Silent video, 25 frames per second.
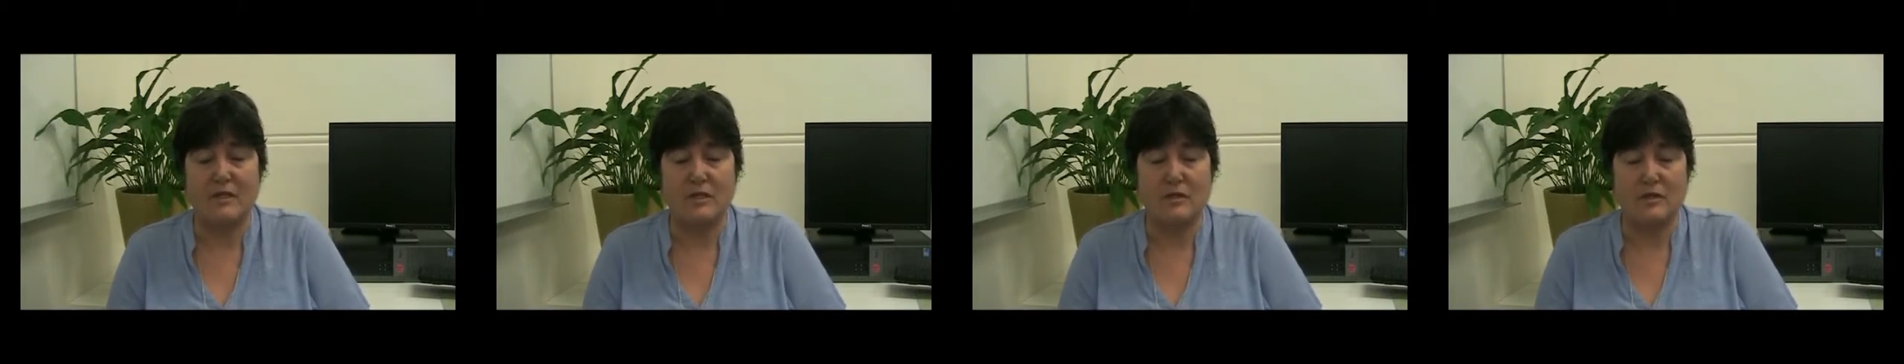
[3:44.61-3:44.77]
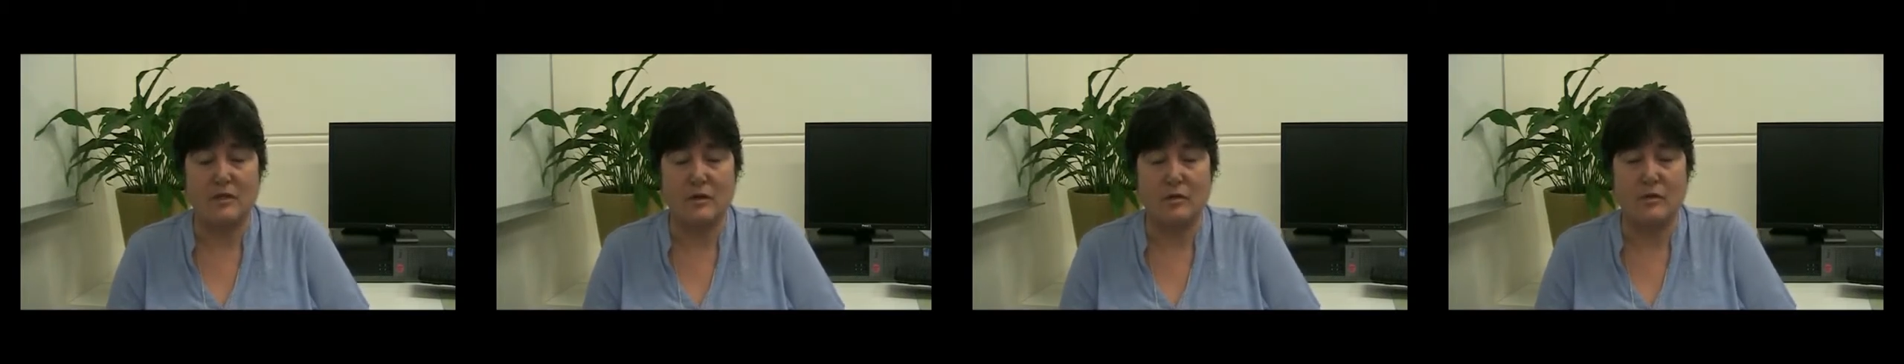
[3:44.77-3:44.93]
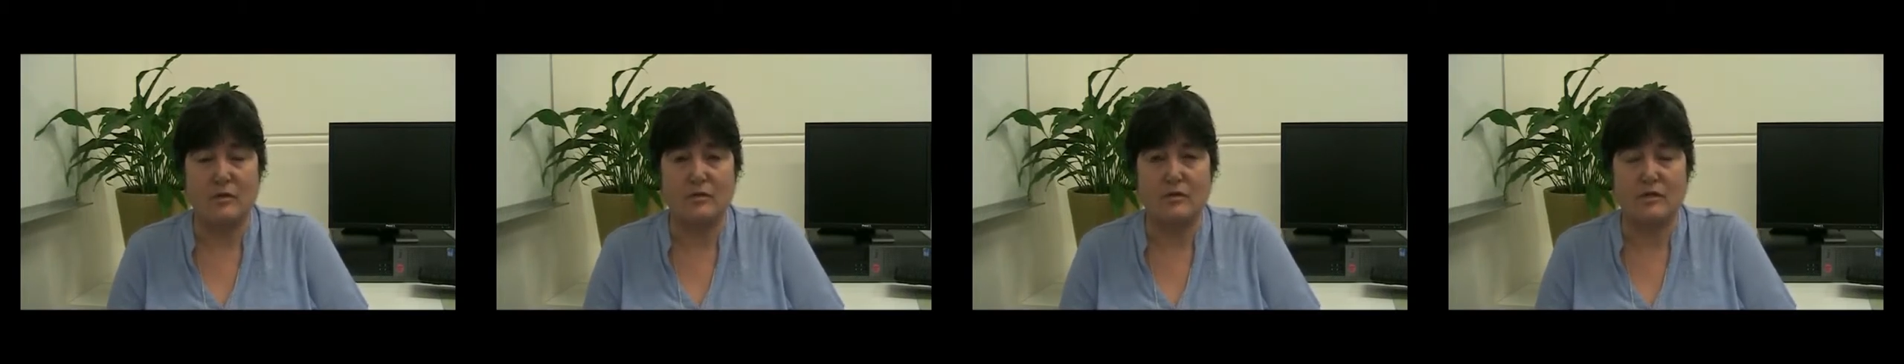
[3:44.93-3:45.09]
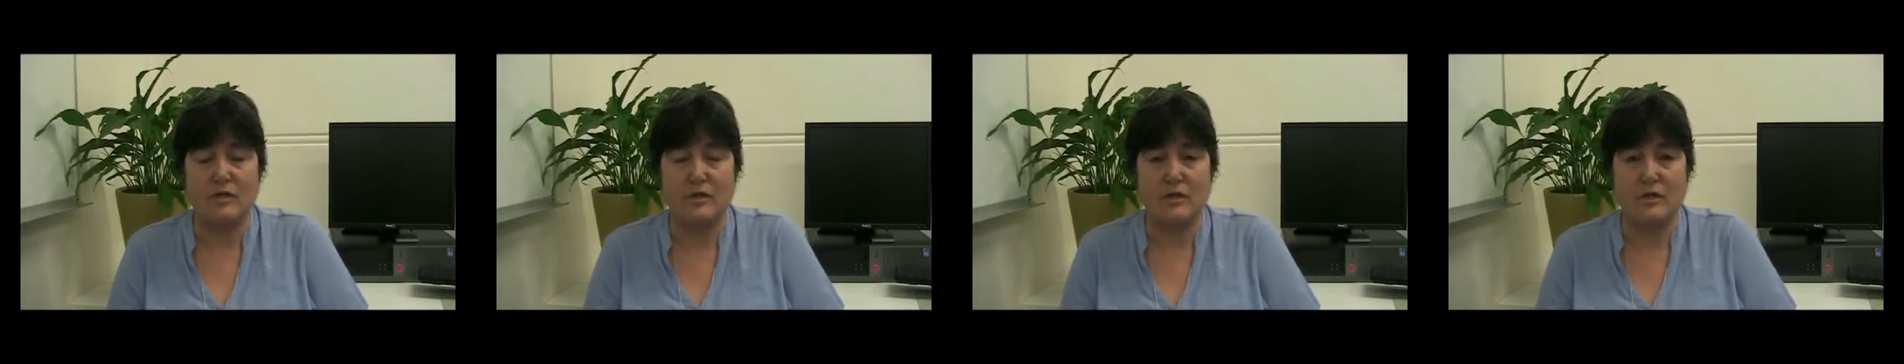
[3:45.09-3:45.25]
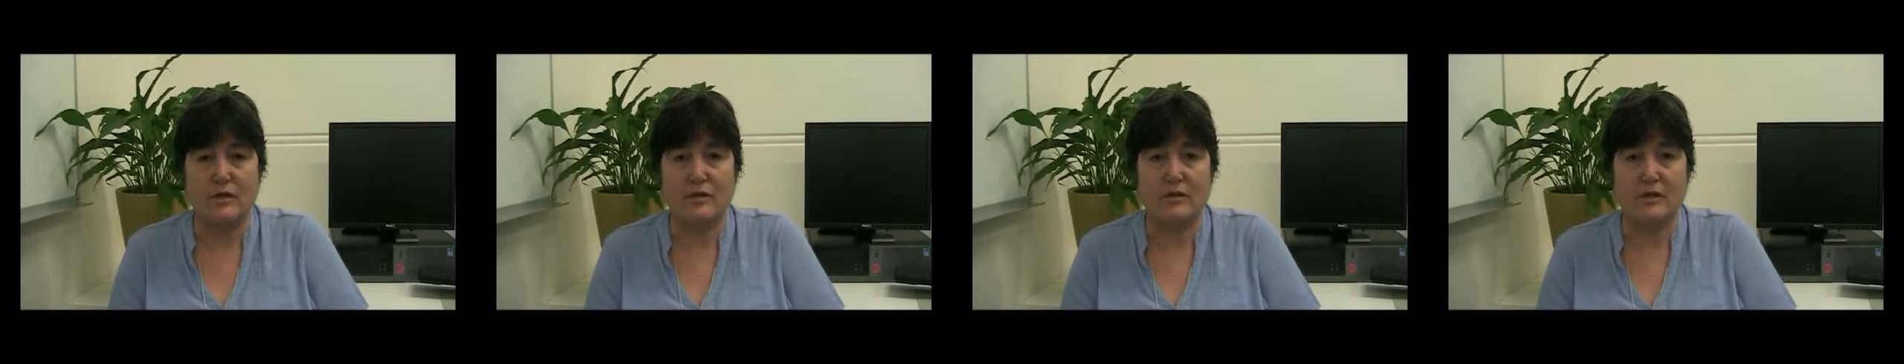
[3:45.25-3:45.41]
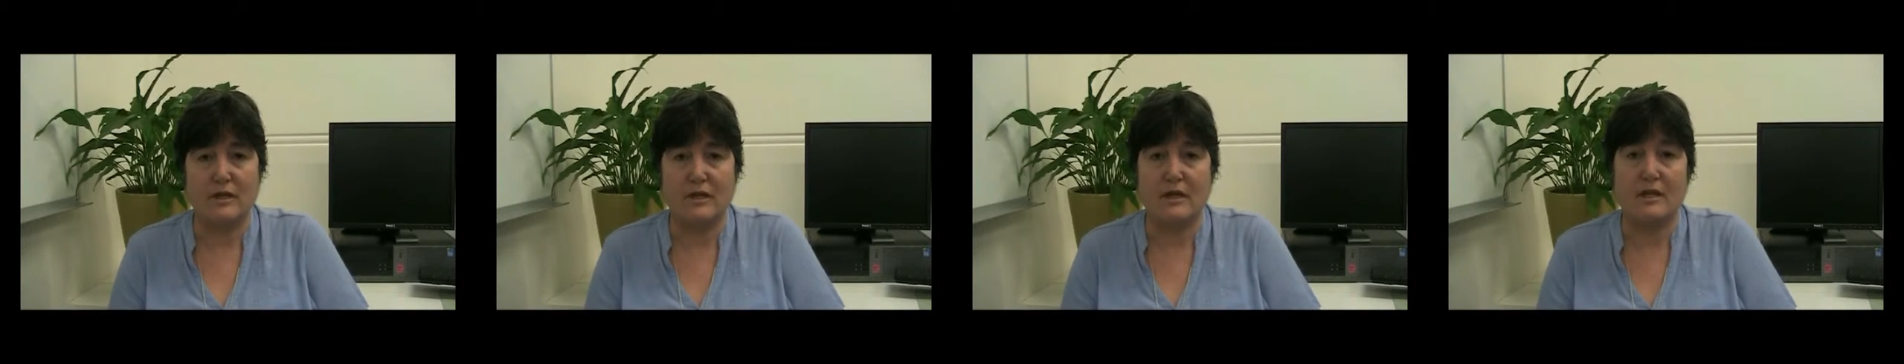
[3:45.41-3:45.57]
to talk
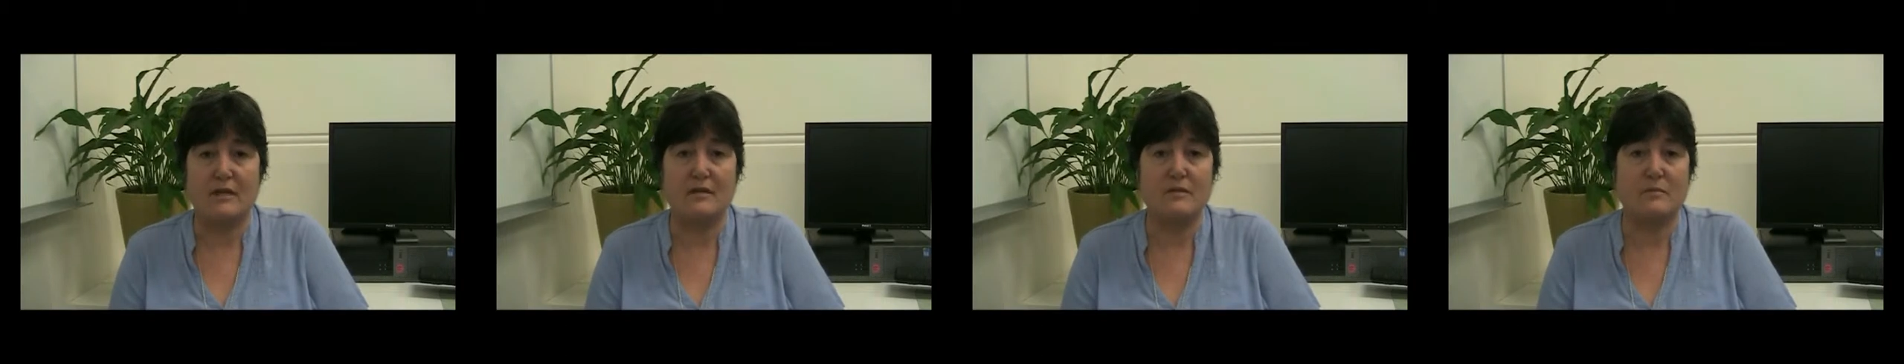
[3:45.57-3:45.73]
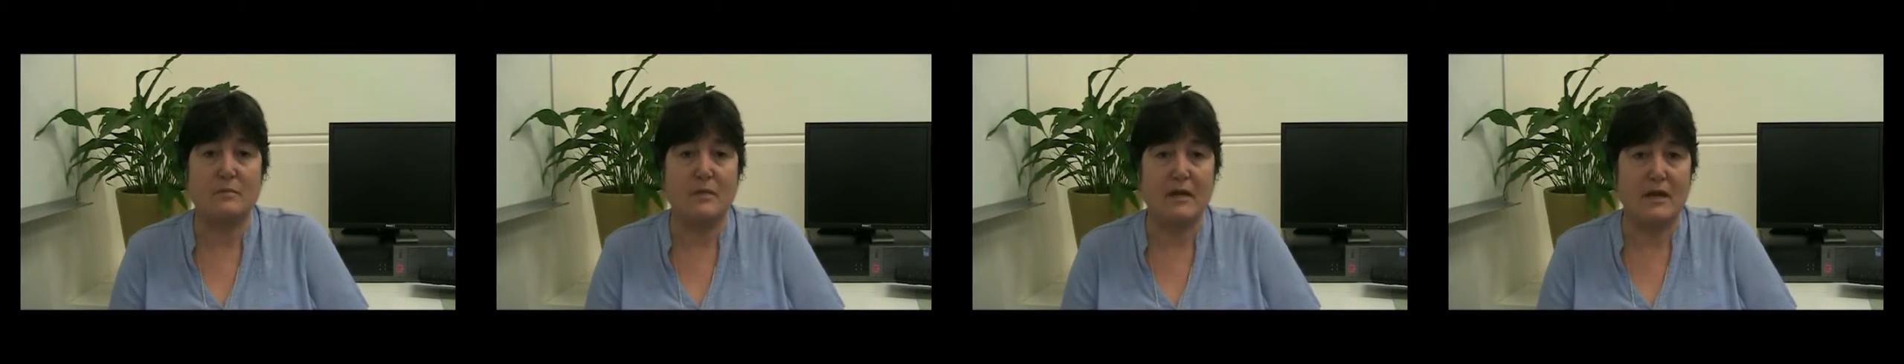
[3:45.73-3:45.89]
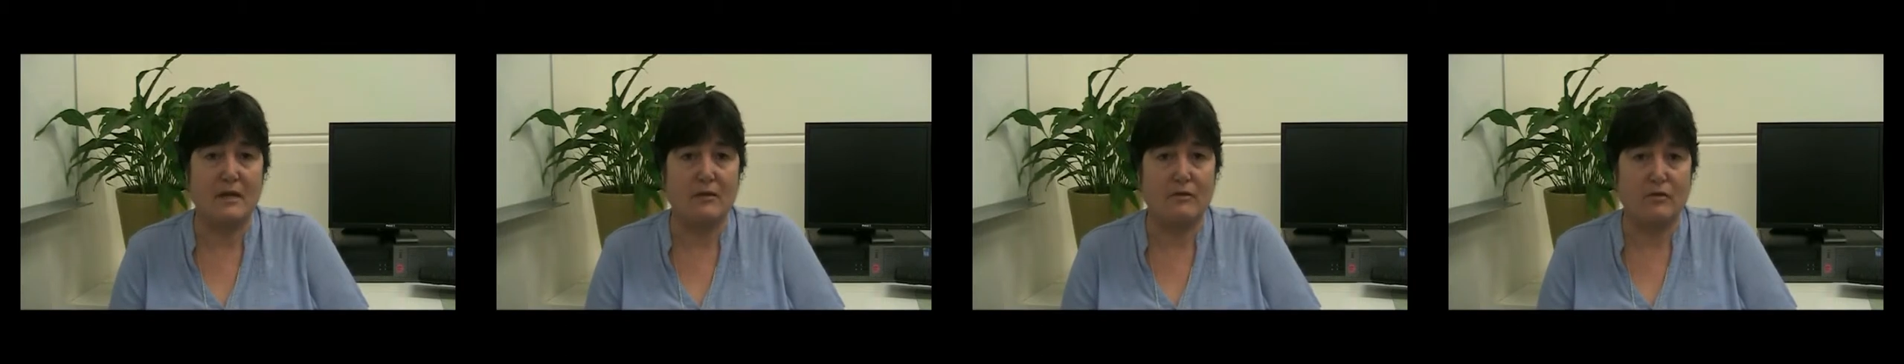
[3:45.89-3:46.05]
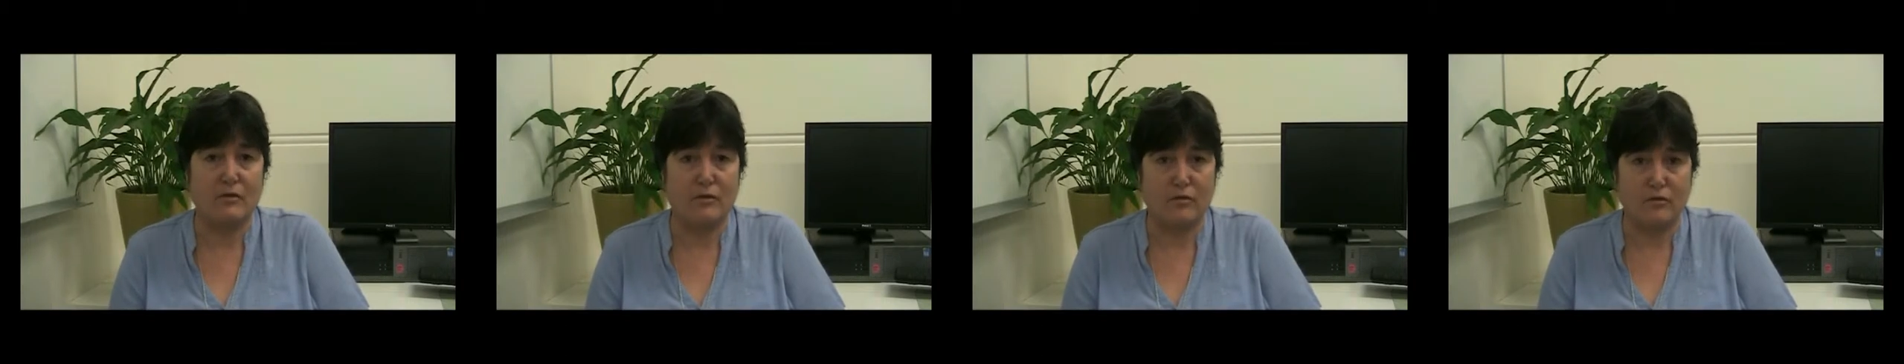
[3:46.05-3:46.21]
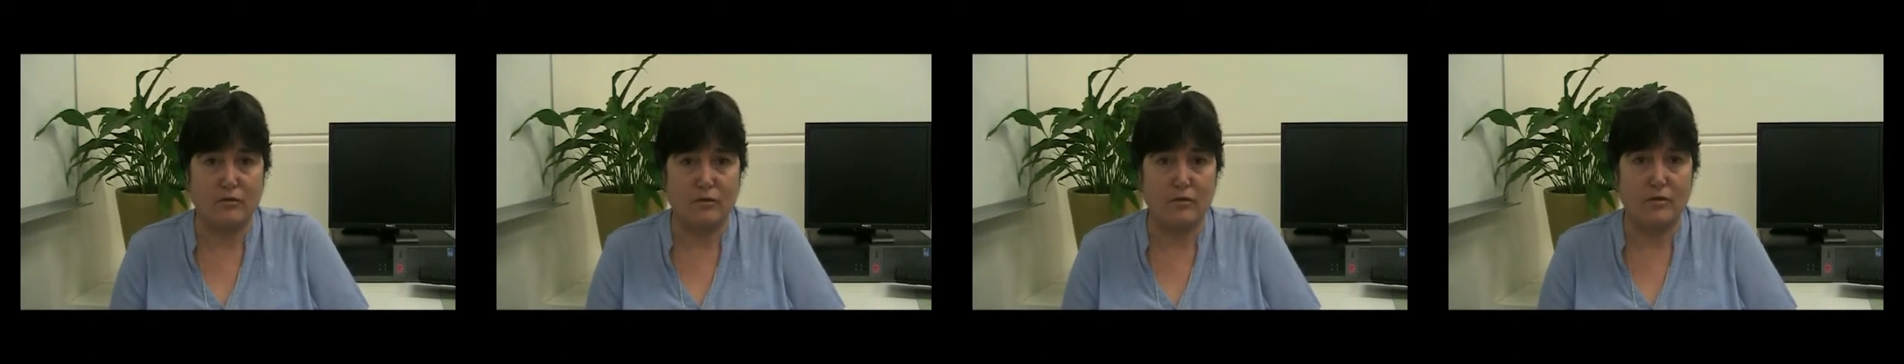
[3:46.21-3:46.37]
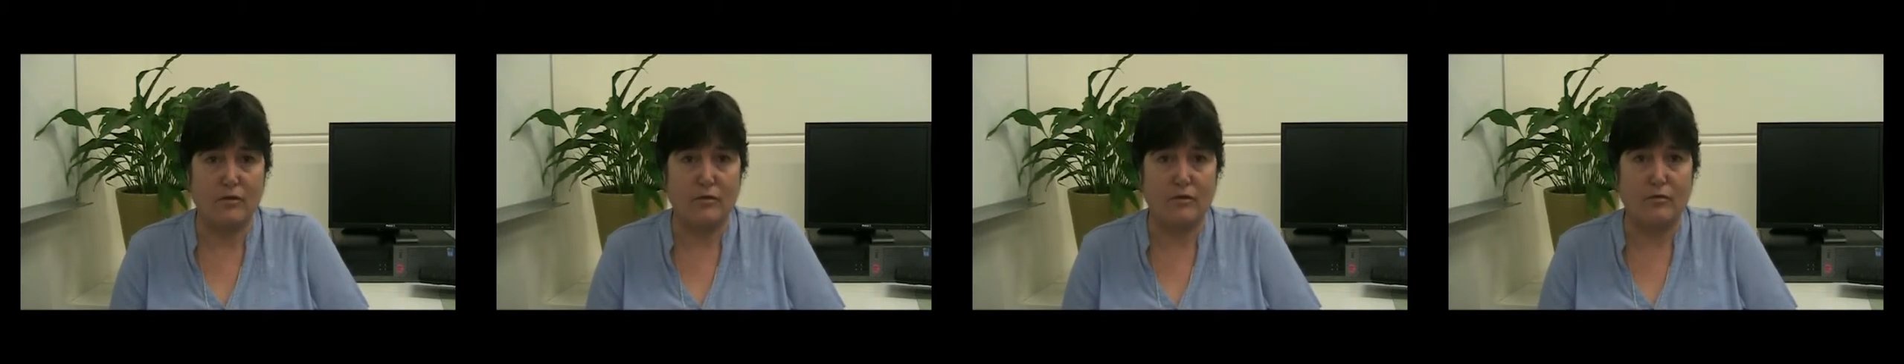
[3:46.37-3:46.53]
to that has been
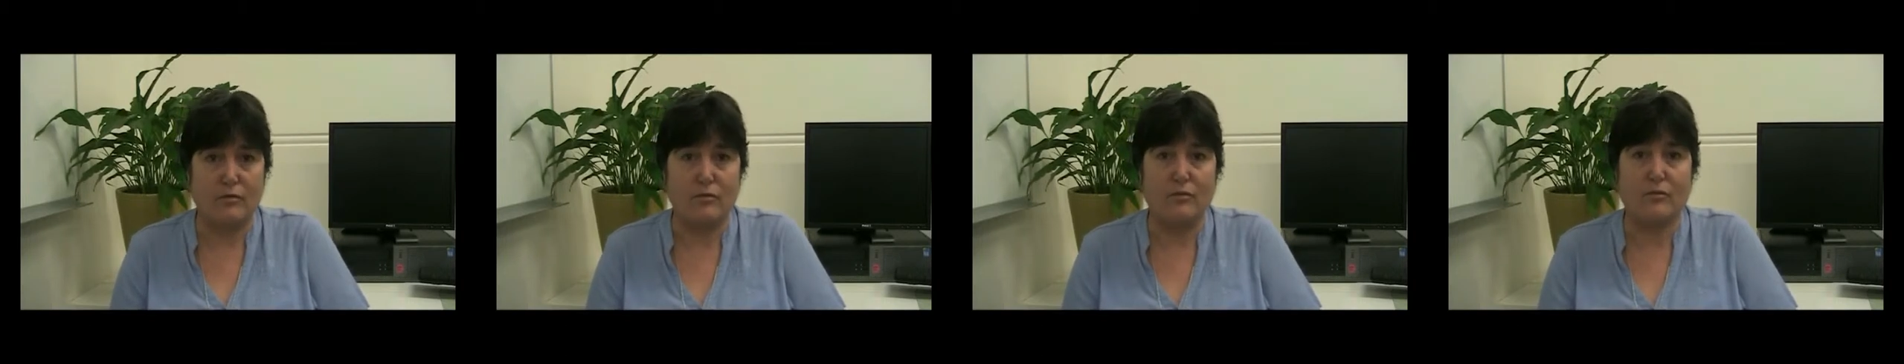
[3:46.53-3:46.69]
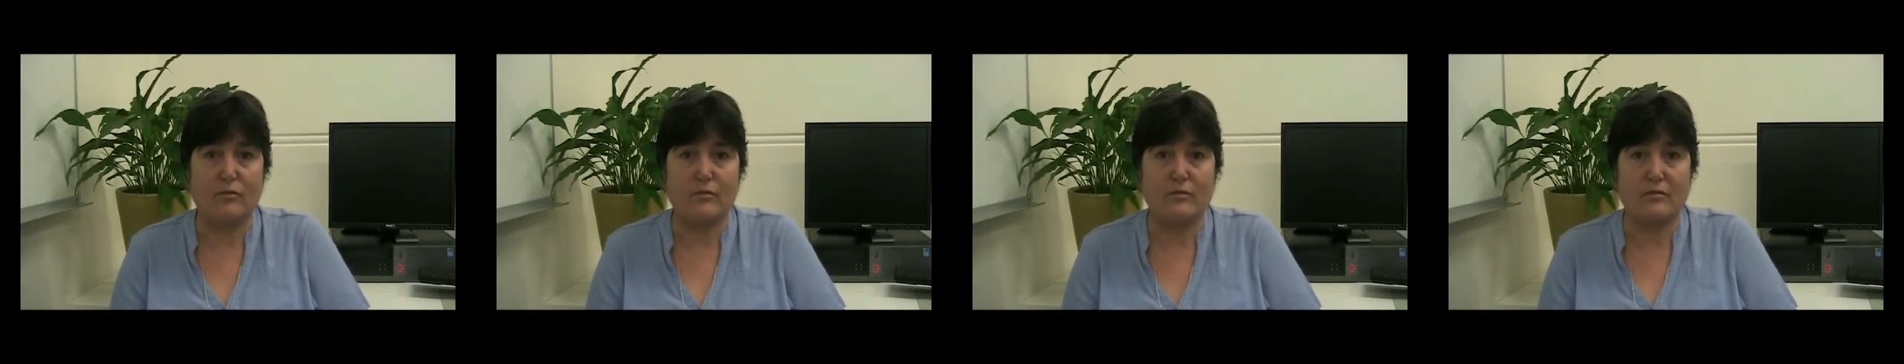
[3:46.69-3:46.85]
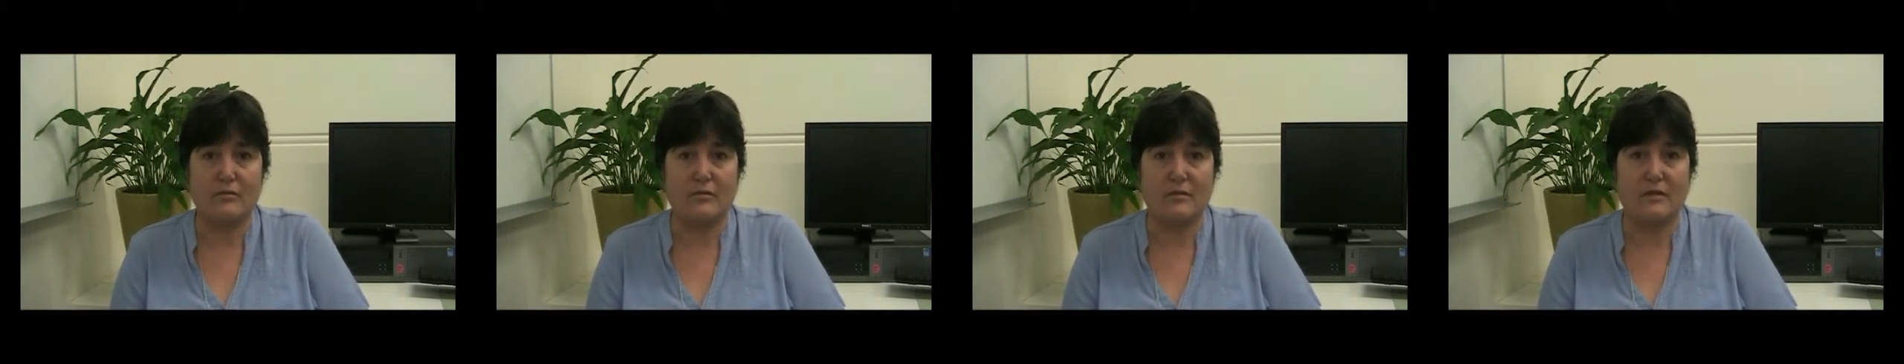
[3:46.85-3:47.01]
through